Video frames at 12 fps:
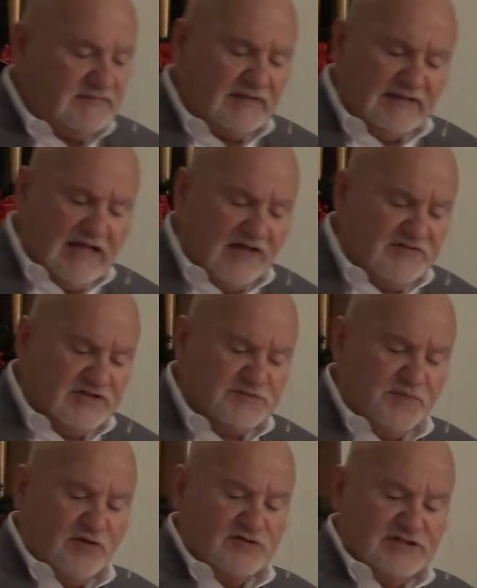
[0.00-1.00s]
Now this
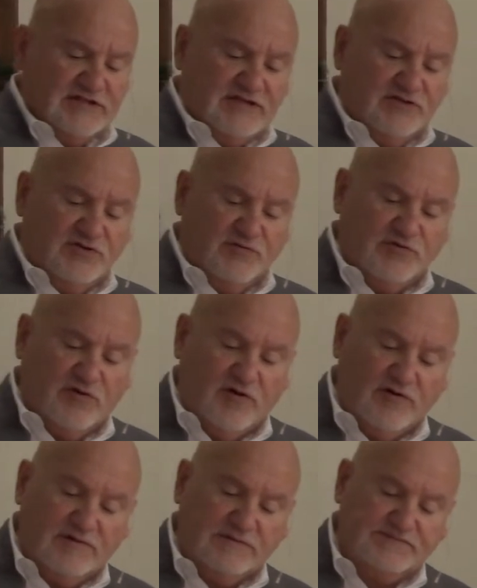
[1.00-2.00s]
person can do it
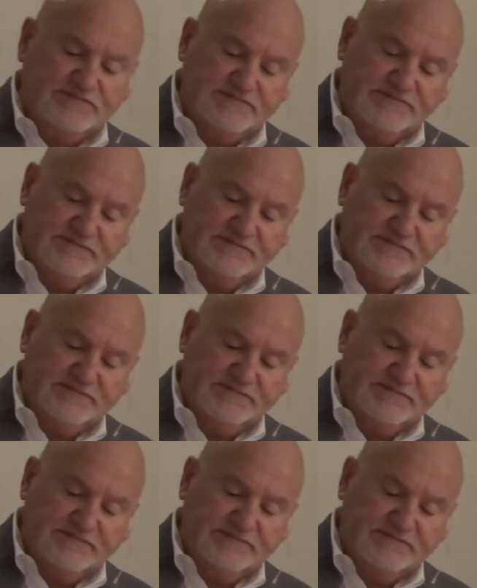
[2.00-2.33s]
all.